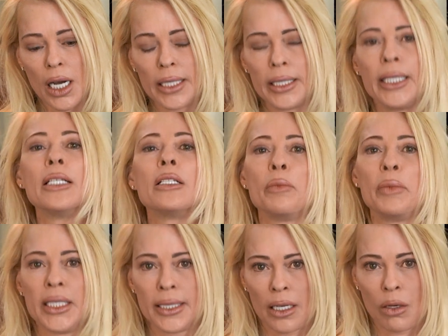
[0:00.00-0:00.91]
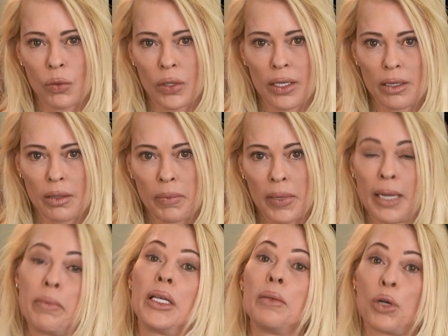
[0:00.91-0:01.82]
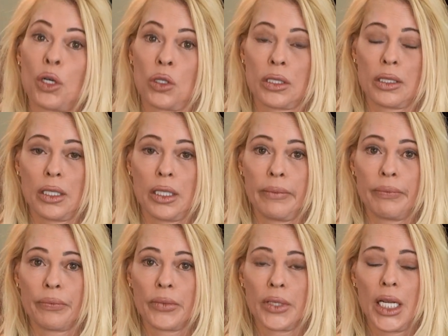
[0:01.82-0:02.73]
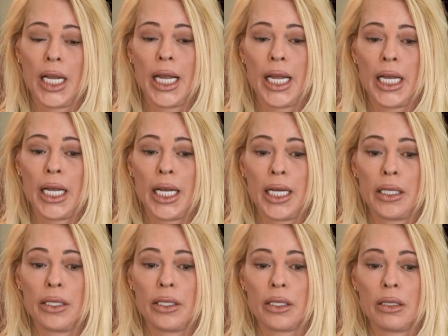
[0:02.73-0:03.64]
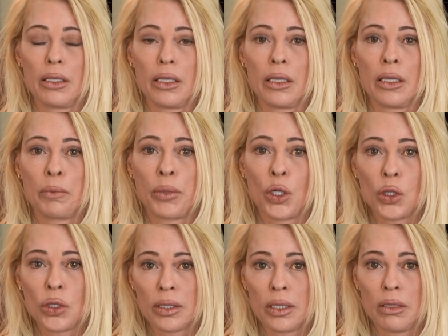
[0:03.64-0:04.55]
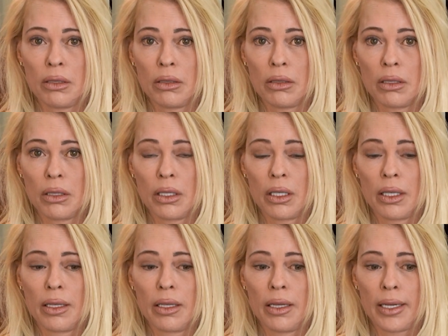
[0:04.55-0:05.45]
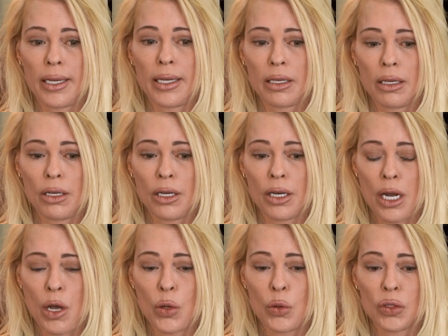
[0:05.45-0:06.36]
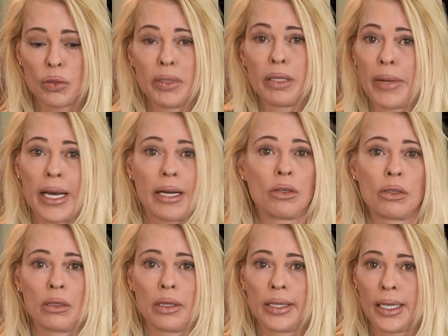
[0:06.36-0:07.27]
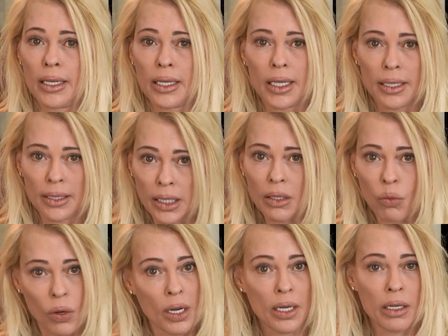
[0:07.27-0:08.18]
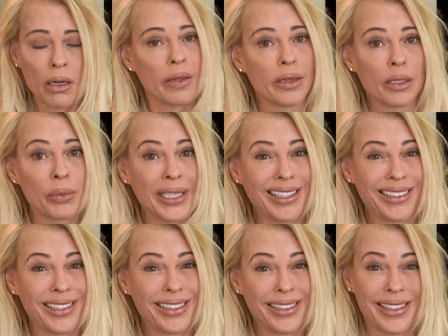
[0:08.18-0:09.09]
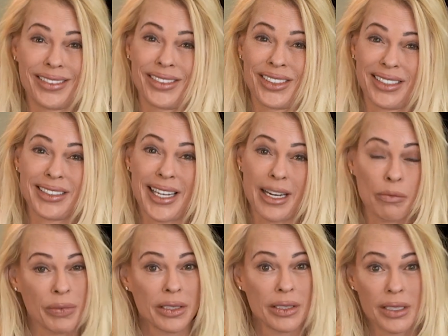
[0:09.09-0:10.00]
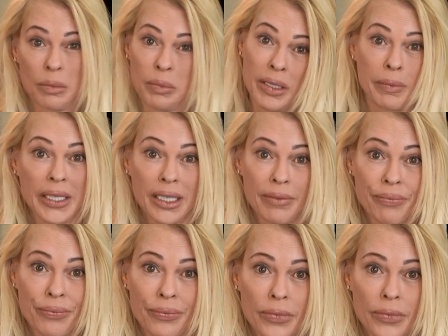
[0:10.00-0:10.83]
needed to be dealt with by me personally. And the person that knows me better than anyone on the planet just happens to be me.